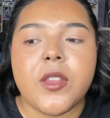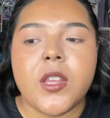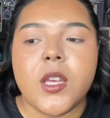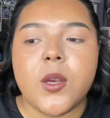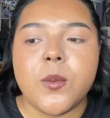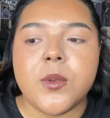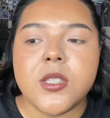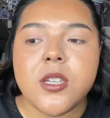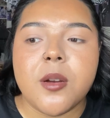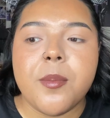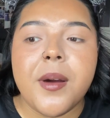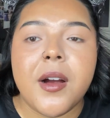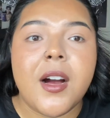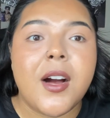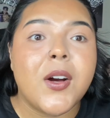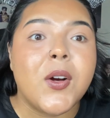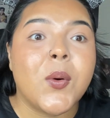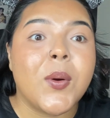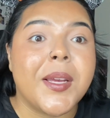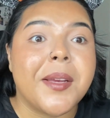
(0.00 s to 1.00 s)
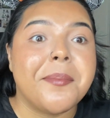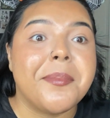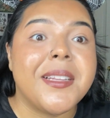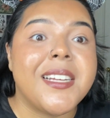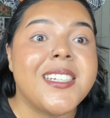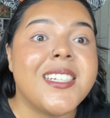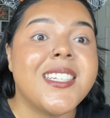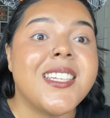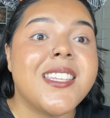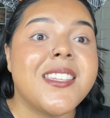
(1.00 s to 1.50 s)
Can we talk about how quick
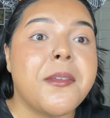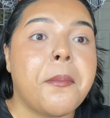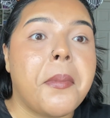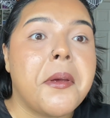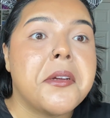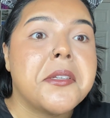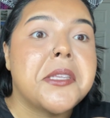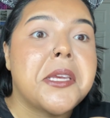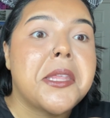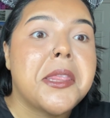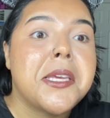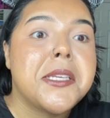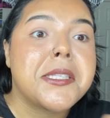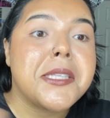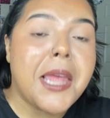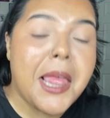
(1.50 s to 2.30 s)
blush disappears like this?